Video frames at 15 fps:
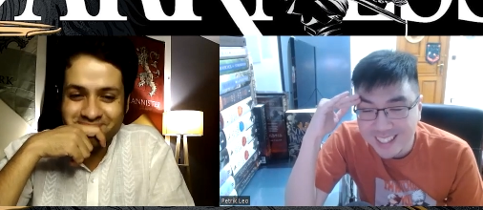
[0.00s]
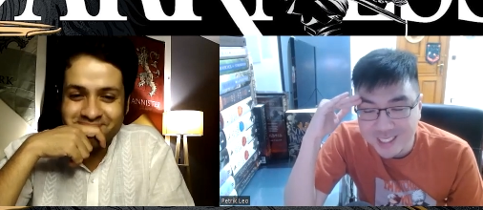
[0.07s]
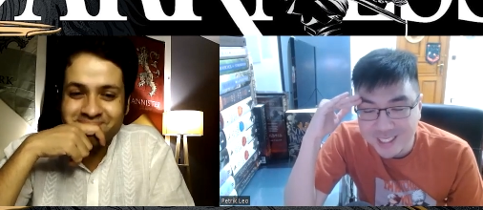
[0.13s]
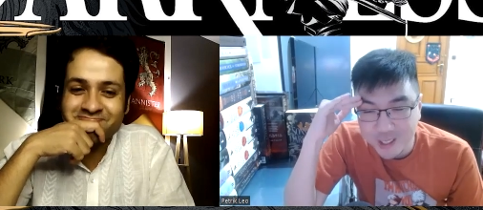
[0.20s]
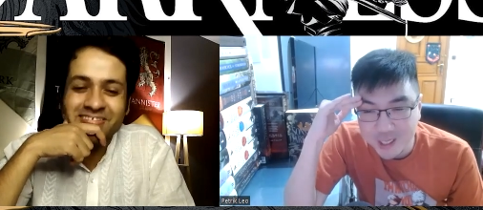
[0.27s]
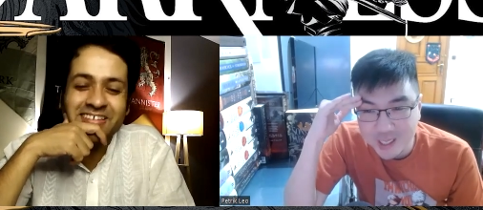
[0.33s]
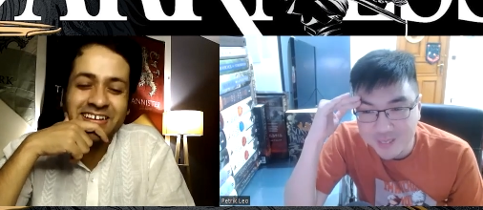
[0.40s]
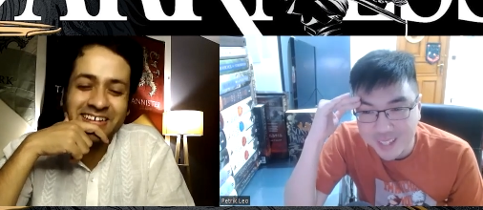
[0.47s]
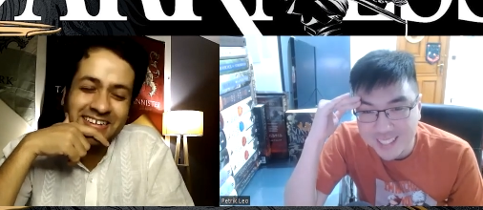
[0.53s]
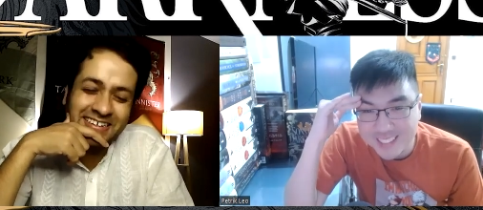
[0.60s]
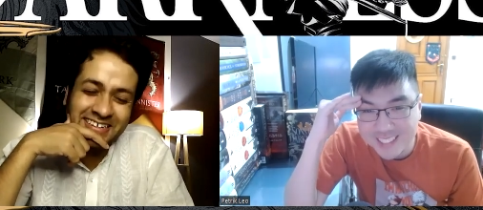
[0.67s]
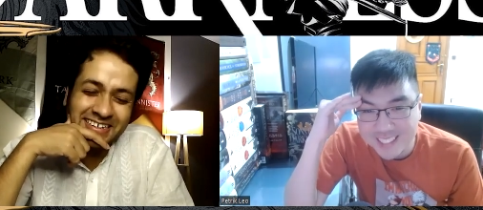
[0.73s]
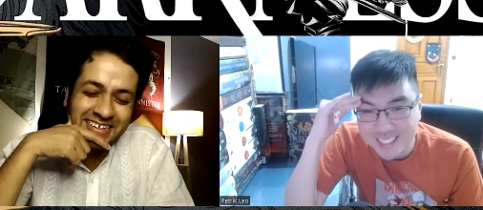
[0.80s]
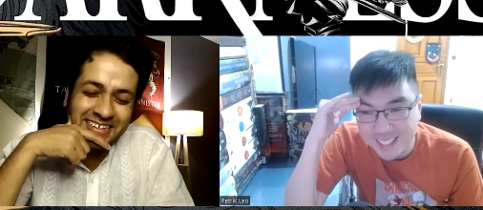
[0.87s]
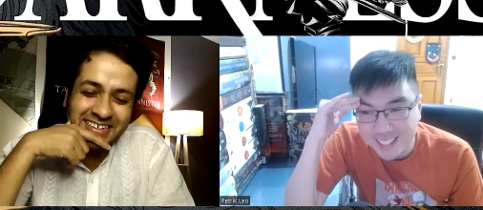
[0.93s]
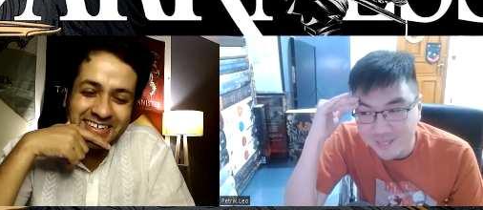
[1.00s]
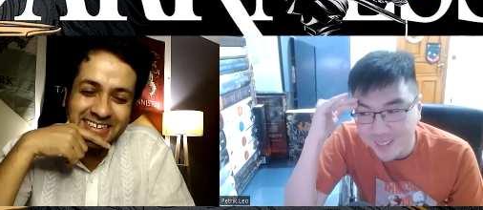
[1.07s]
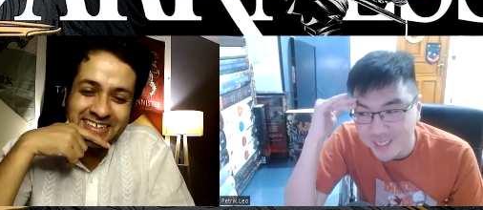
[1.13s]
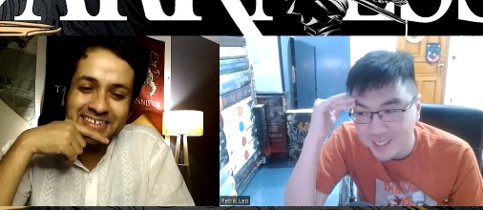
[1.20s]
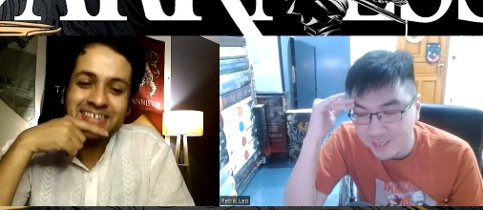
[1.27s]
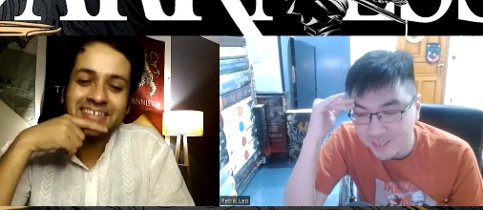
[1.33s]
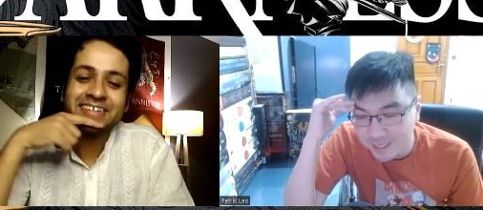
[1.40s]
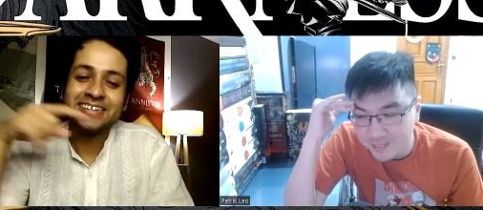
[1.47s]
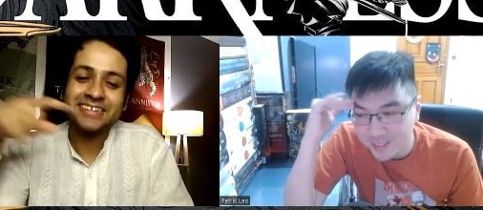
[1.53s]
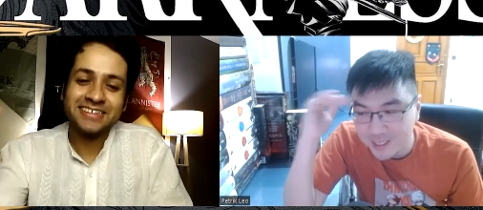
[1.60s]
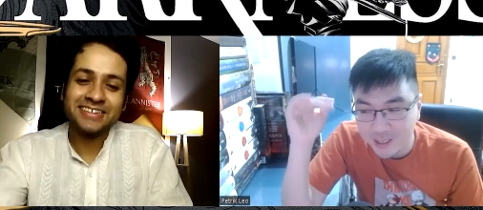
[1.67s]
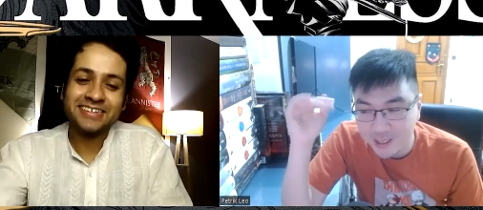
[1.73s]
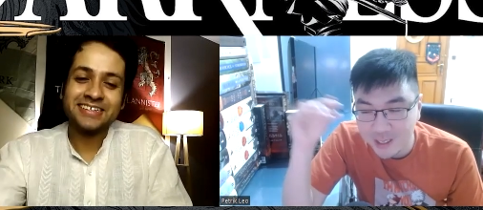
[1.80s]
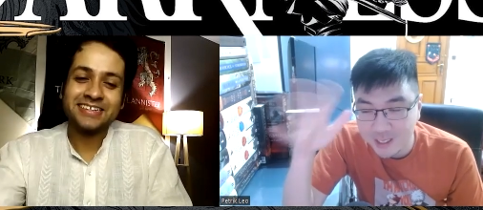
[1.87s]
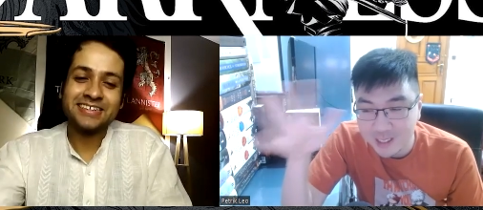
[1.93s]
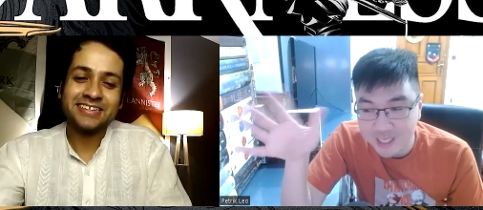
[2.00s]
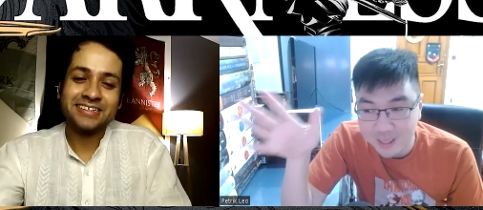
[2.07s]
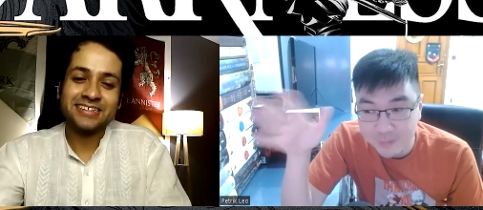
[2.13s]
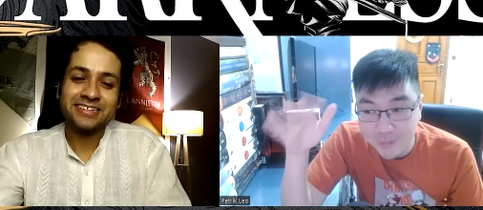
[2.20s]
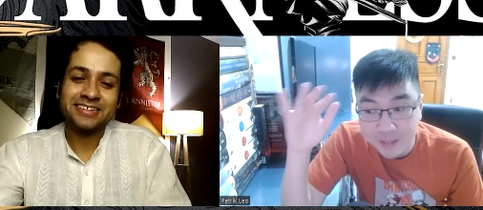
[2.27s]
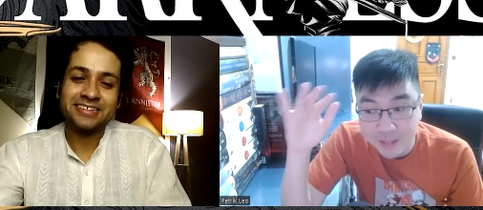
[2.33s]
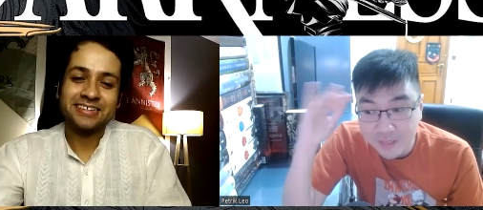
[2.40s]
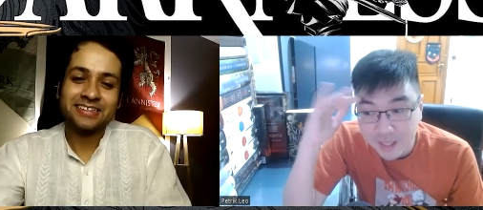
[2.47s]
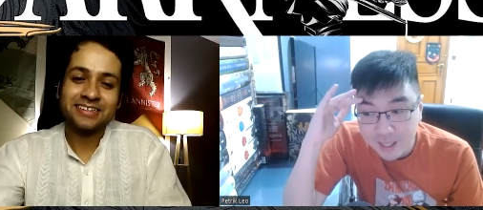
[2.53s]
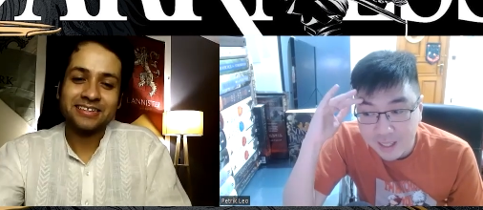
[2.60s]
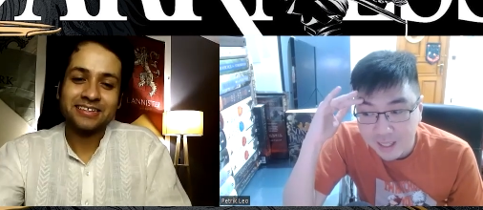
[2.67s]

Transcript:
Speaker 1: George Martin and Patrick Rothfuss, sorry to say. But